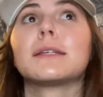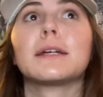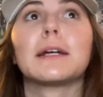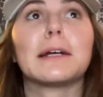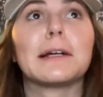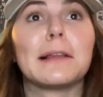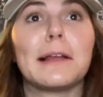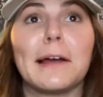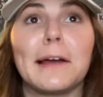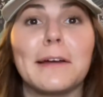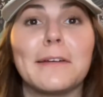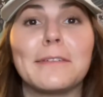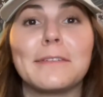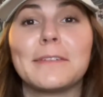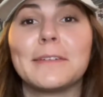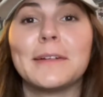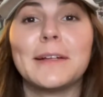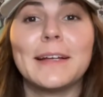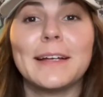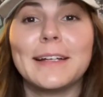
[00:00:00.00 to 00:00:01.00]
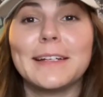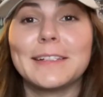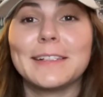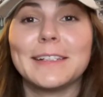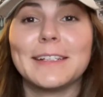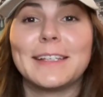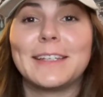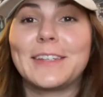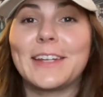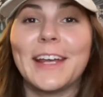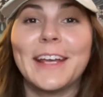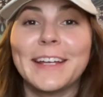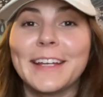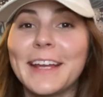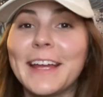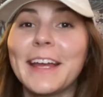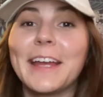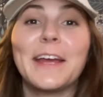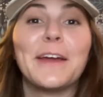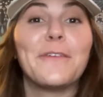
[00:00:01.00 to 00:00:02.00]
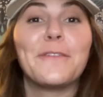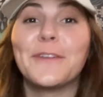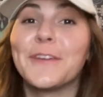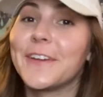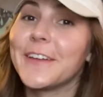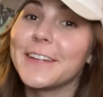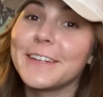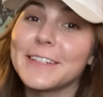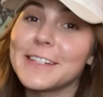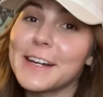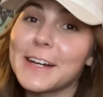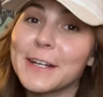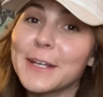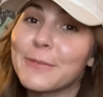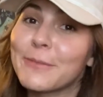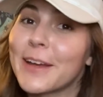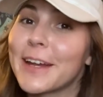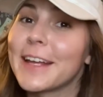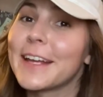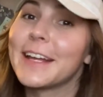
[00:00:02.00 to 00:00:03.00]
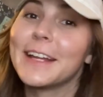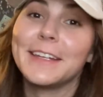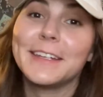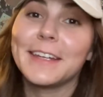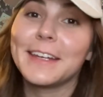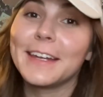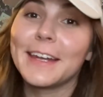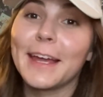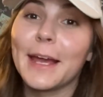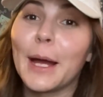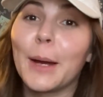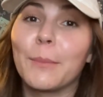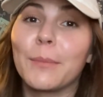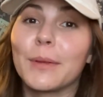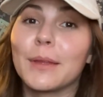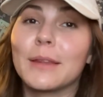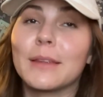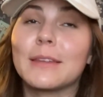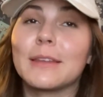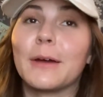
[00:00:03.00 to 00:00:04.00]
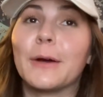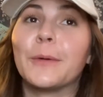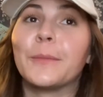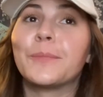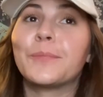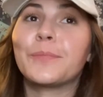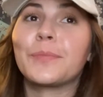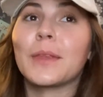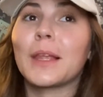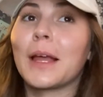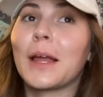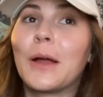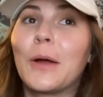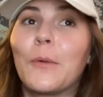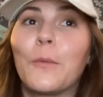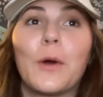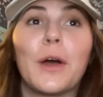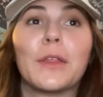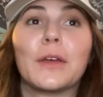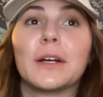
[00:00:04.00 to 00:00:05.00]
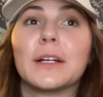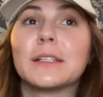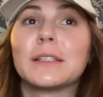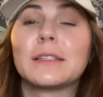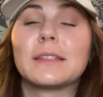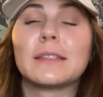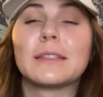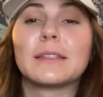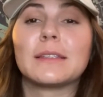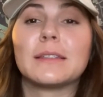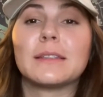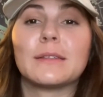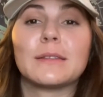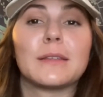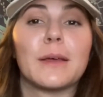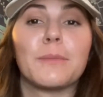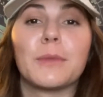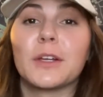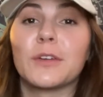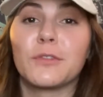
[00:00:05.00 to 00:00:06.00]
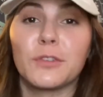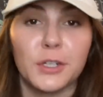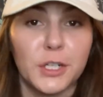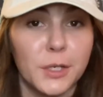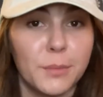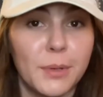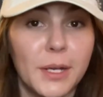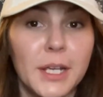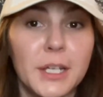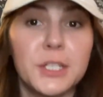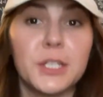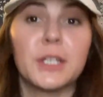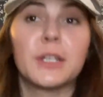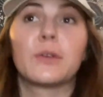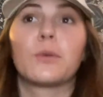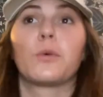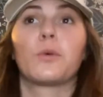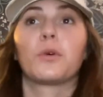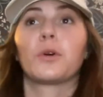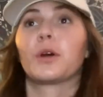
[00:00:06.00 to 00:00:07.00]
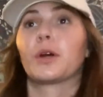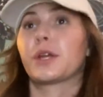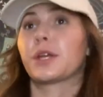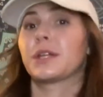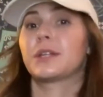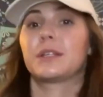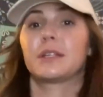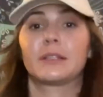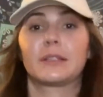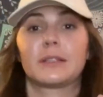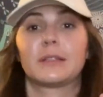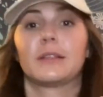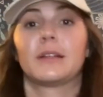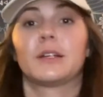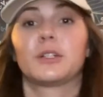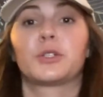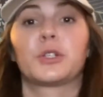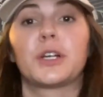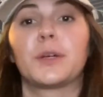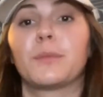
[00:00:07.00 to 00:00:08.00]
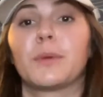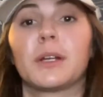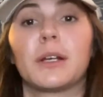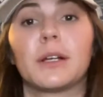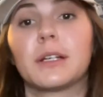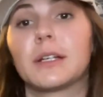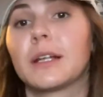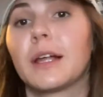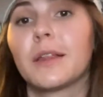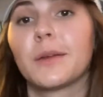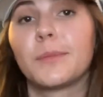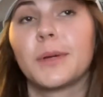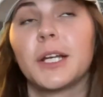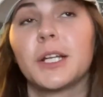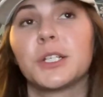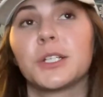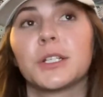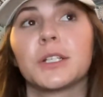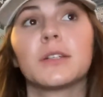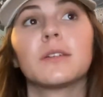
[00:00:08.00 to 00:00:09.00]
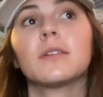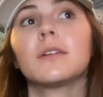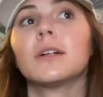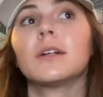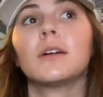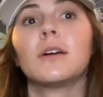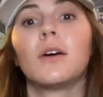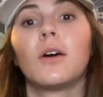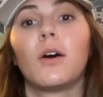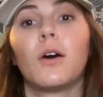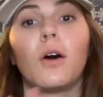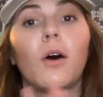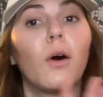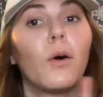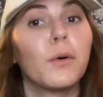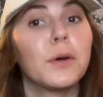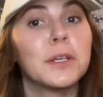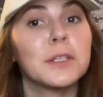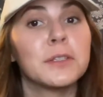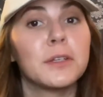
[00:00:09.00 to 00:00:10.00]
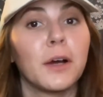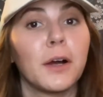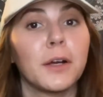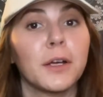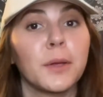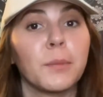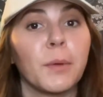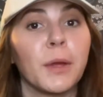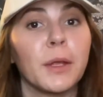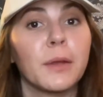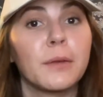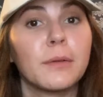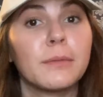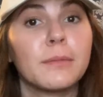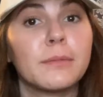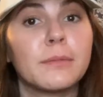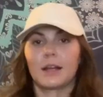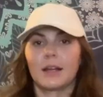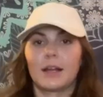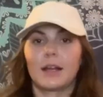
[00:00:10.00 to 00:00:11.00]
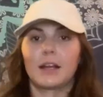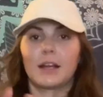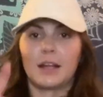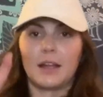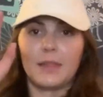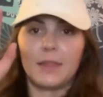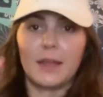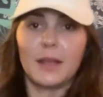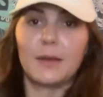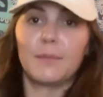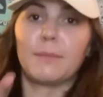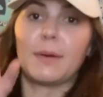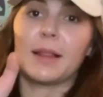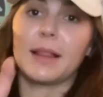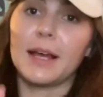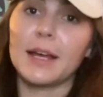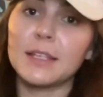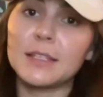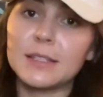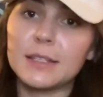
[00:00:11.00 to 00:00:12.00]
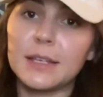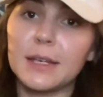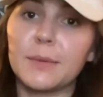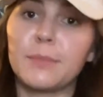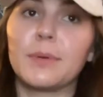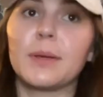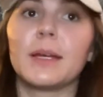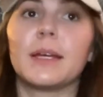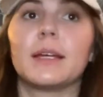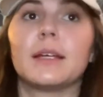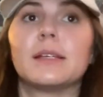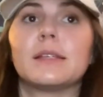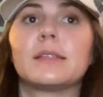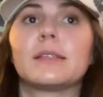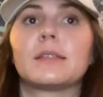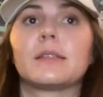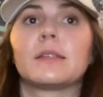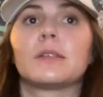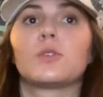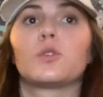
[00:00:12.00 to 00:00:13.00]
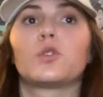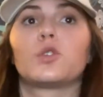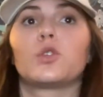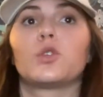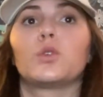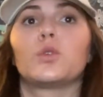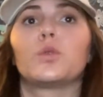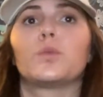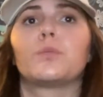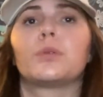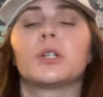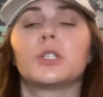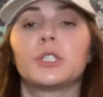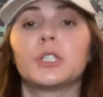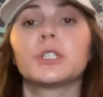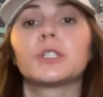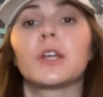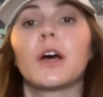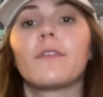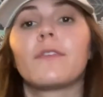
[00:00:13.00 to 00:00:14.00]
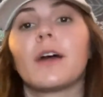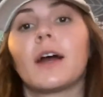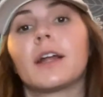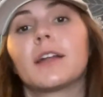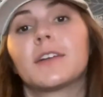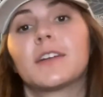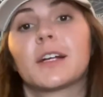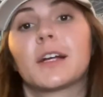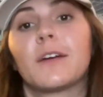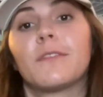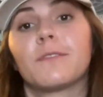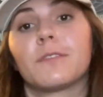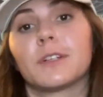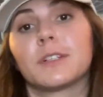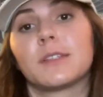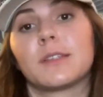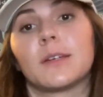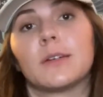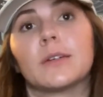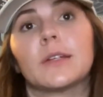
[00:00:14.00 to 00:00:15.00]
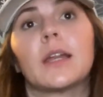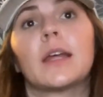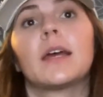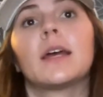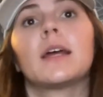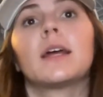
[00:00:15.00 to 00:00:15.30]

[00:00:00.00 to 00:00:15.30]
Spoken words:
of your life. Just, if you didn't document it, it didn't happen. So whether it's something for your patient or you did a treatment on another patient, always document. And then my last tip is to push yourself out of your comfort zone.